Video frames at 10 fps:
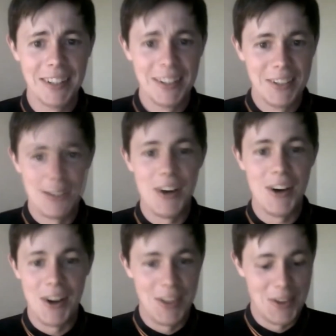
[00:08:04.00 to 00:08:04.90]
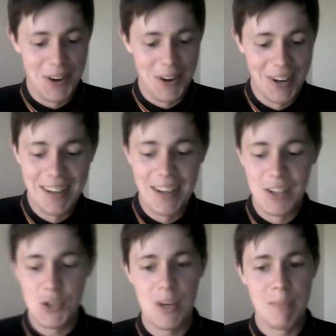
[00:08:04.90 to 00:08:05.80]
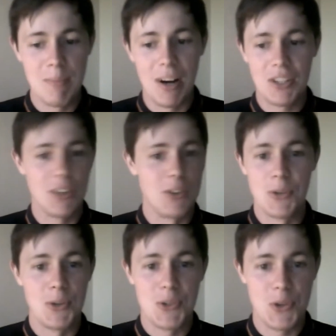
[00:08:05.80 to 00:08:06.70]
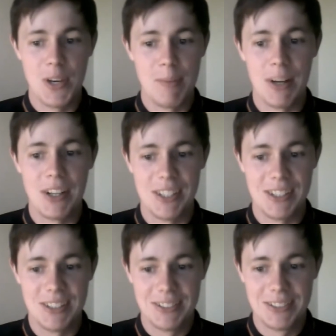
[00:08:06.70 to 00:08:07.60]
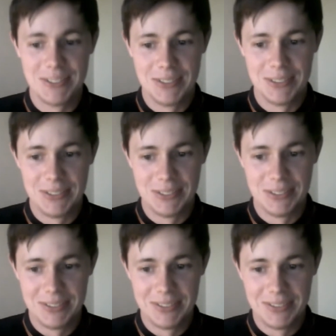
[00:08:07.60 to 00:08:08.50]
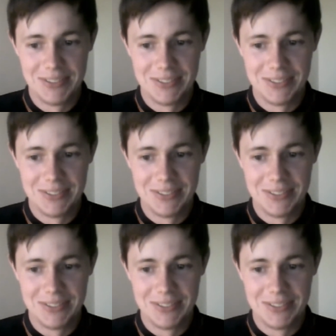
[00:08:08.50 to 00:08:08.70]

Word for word: Yeah. Oh, no. Joey Barton or no Joey Barton? Mm, no